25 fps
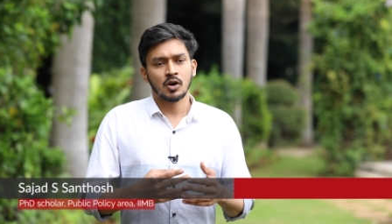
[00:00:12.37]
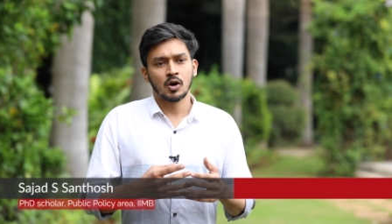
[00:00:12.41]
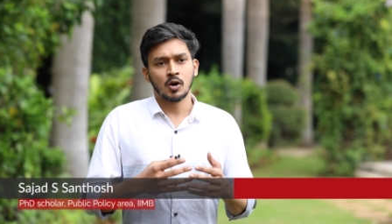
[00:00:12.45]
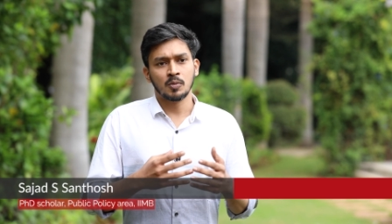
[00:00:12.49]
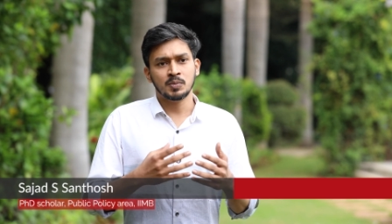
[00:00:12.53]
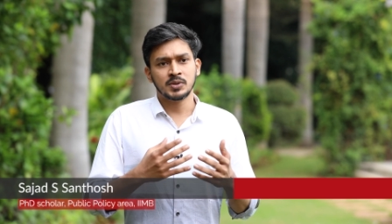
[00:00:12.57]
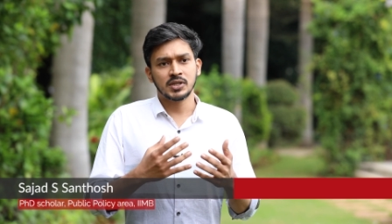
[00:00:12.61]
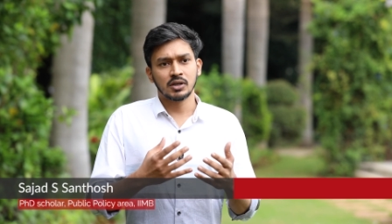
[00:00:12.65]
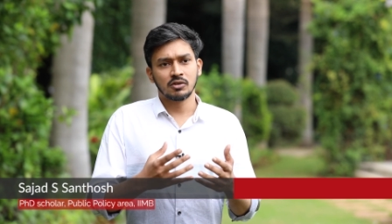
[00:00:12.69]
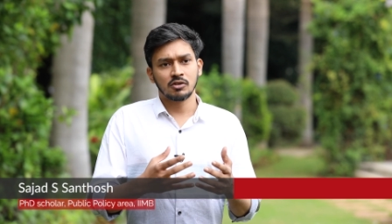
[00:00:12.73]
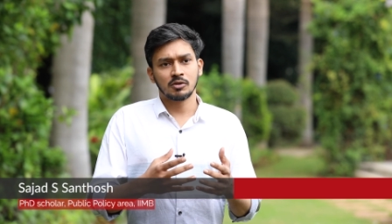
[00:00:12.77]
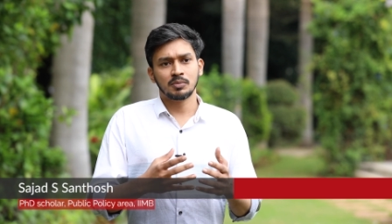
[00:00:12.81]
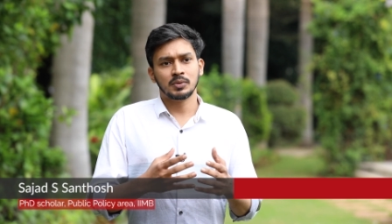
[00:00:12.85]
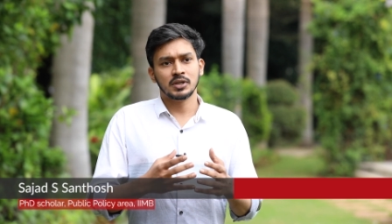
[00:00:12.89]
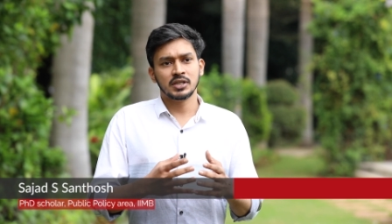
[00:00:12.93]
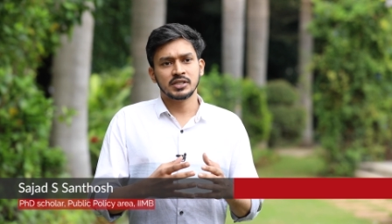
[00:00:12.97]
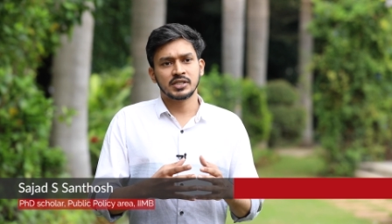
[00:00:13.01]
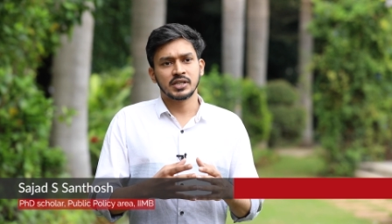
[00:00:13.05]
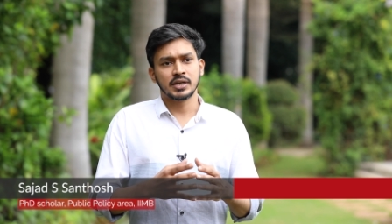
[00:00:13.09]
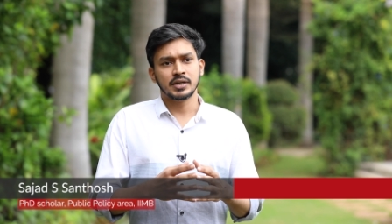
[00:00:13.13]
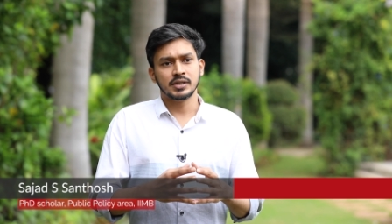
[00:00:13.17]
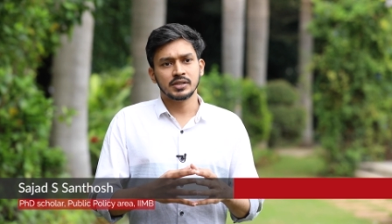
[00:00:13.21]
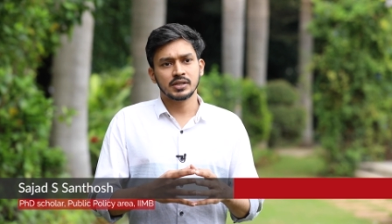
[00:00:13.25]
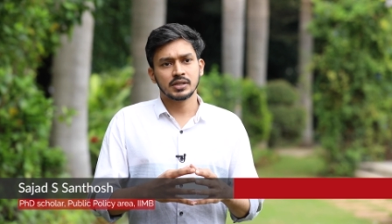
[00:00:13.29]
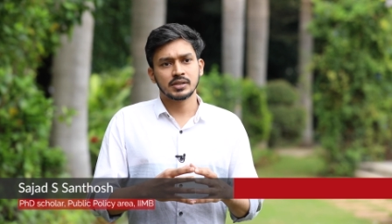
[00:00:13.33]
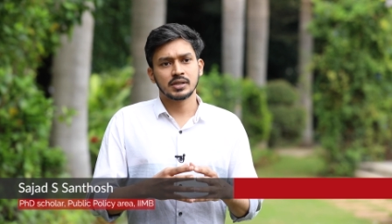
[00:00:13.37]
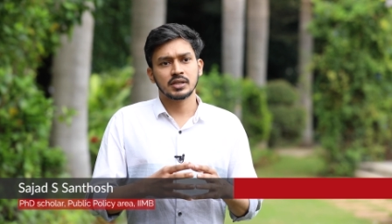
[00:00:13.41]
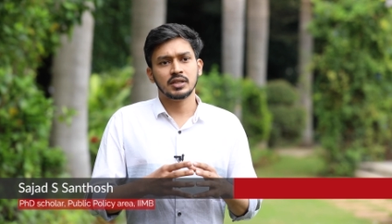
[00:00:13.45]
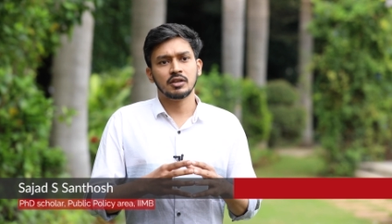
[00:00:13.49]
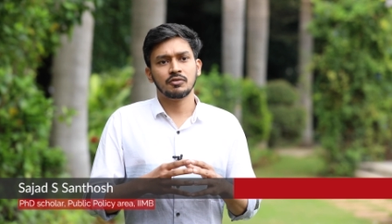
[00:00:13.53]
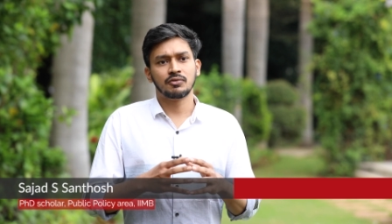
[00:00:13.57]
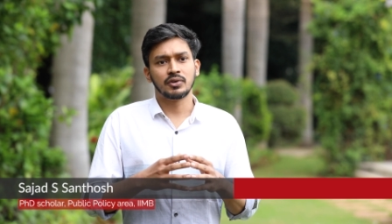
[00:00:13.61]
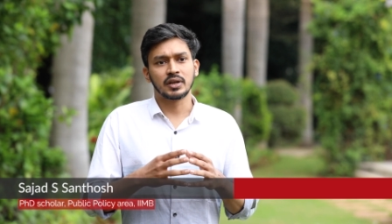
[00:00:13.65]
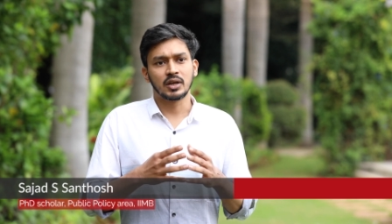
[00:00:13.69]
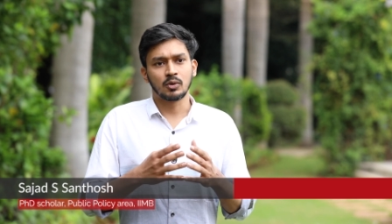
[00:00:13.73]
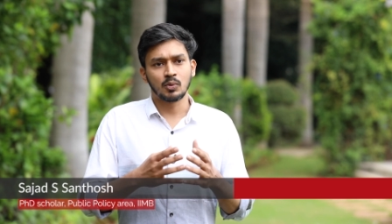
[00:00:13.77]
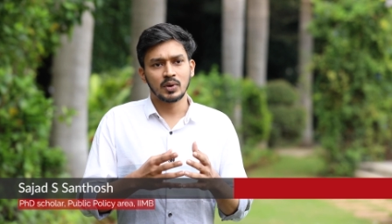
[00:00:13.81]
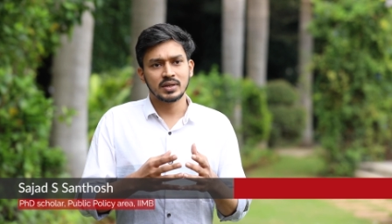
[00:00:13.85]
Observable changes in the
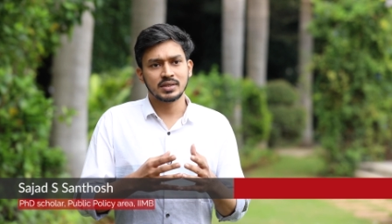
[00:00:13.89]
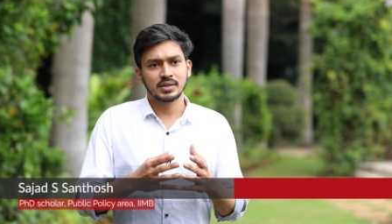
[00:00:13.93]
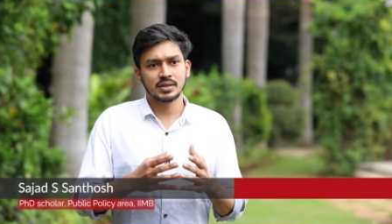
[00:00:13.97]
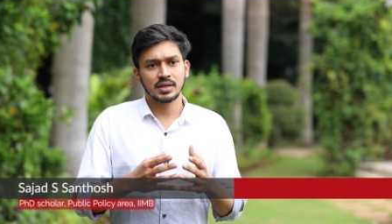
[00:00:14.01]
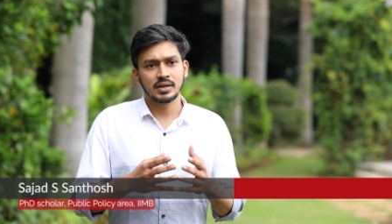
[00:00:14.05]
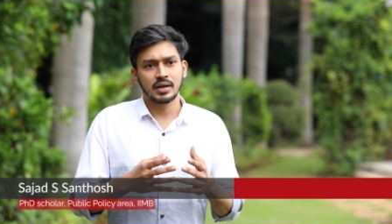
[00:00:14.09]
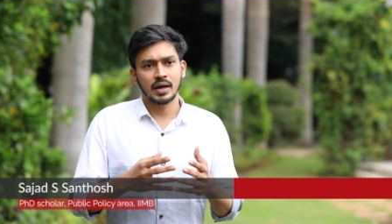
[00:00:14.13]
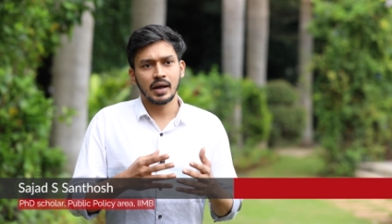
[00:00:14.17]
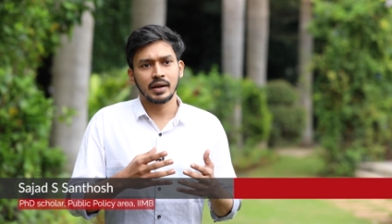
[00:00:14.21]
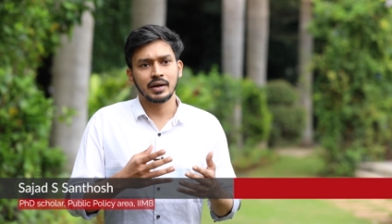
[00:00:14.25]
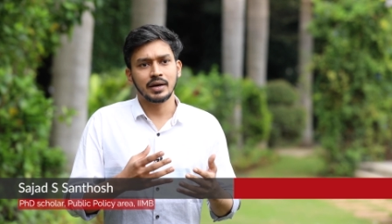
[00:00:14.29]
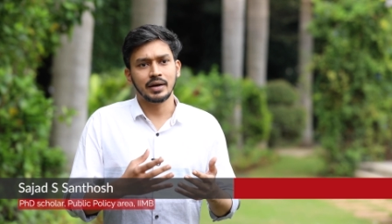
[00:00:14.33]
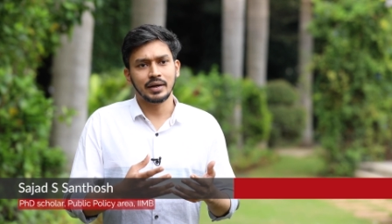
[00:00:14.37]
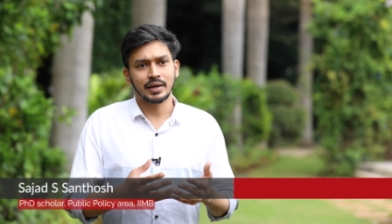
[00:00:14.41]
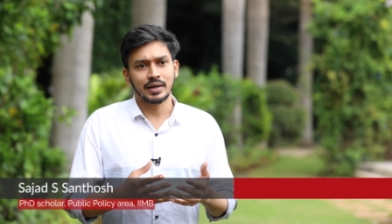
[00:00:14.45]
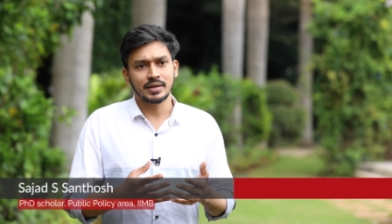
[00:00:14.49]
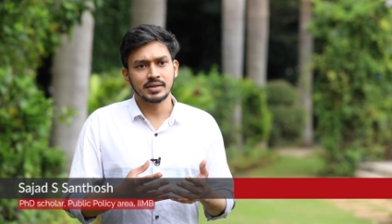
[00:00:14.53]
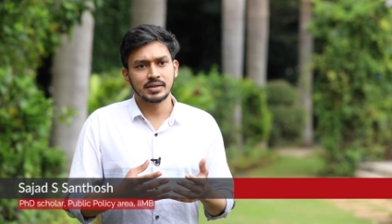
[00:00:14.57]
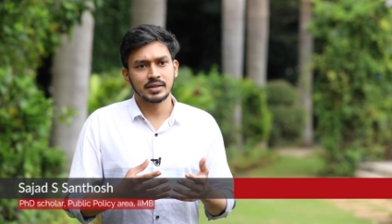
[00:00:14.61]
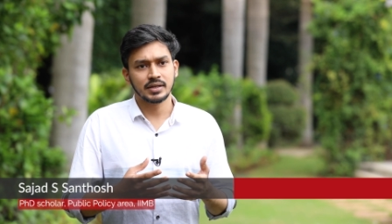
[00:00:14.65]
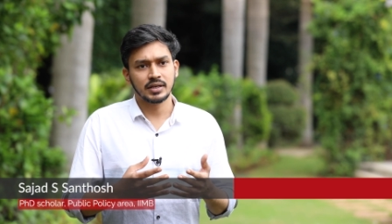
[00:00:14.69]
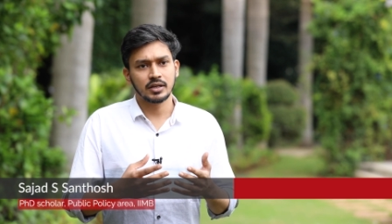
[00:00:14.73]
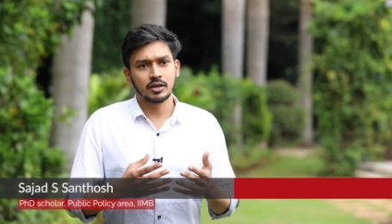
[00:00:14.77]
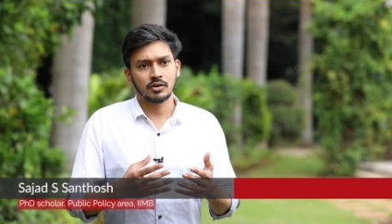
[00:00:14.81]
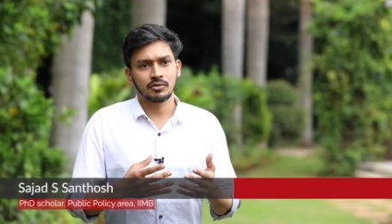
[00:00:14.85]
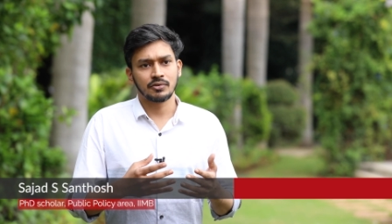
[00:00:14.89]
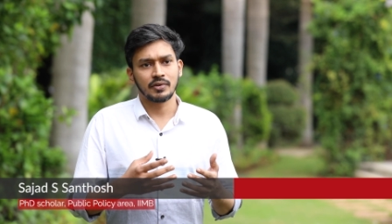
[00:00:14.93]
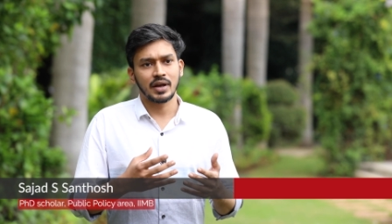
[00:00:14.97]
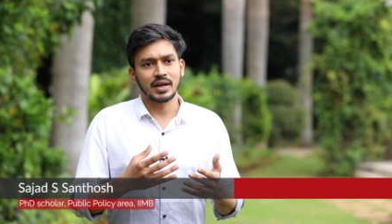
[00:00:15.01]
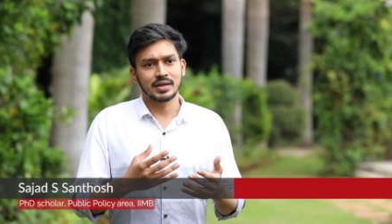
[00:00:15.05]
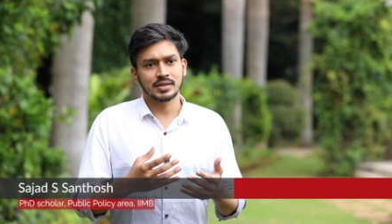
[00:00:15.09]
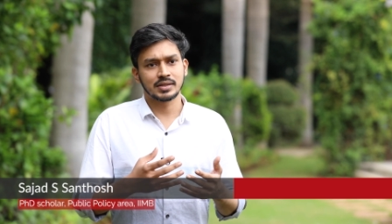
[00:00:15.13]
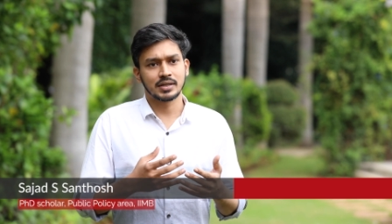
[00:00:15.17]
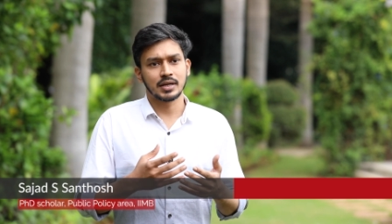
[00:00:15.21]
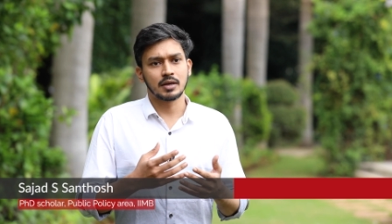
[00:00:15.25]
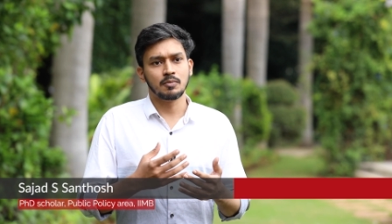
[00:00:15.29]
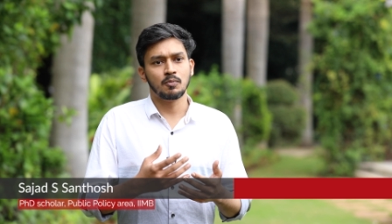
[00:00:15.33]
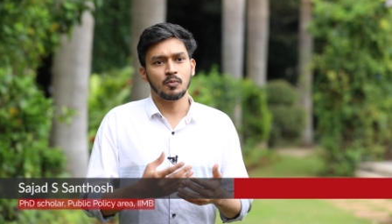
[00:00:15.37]
frequency and intensity of
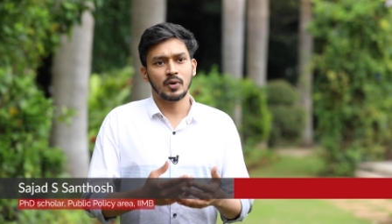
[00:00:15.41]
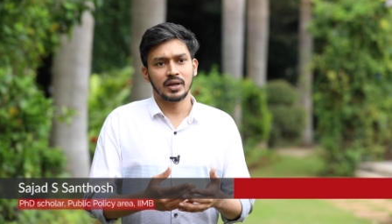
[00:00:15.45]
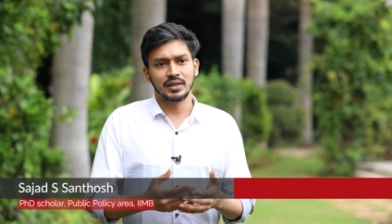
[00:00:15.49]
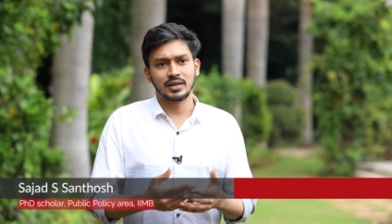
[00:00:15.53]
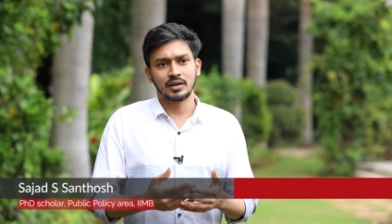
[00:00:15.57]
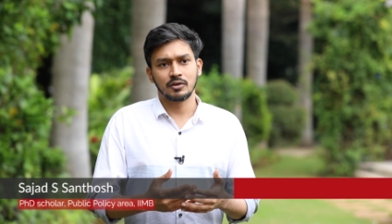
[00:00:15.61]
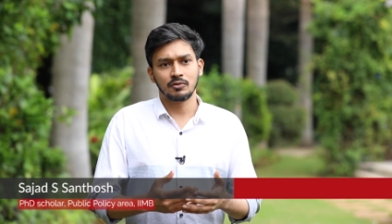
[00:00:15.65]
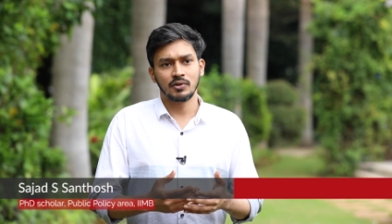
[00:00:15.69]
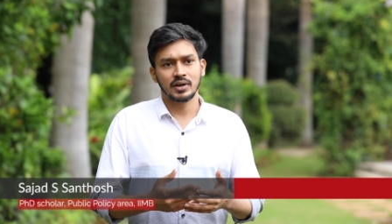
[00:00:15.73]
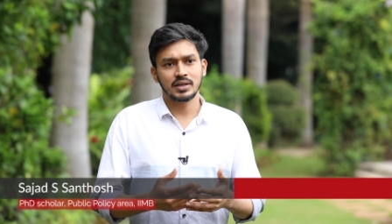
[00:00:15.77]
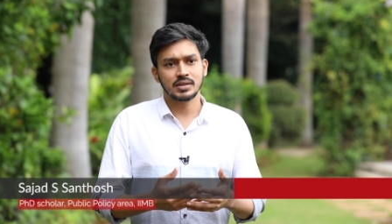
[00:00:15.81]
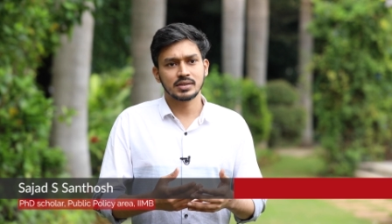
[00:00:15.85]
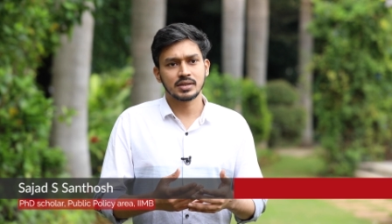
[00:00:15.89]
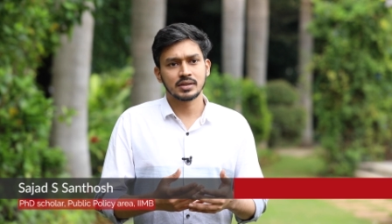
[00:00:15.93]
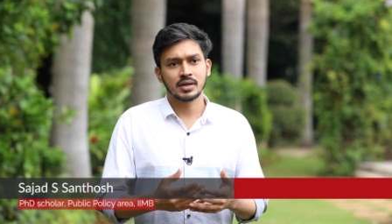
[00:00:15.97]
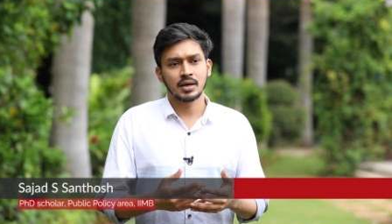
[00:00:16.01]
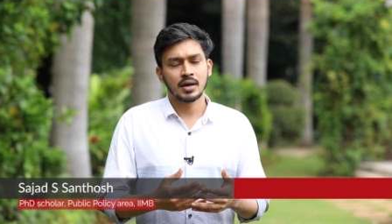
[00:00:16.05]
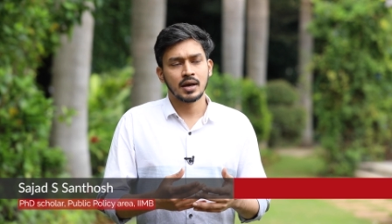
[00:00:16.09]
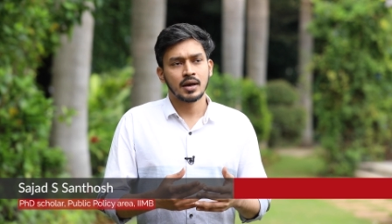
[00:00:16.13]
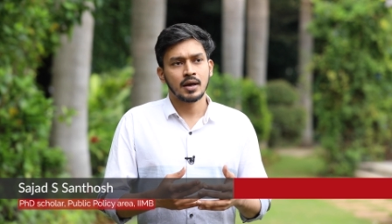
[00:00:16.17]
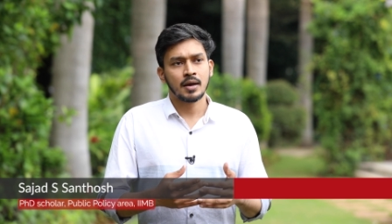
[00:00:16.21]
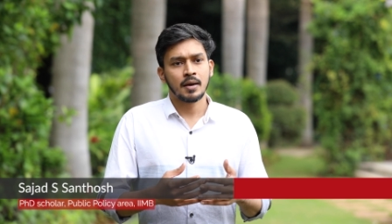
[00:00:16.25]
extreme weather events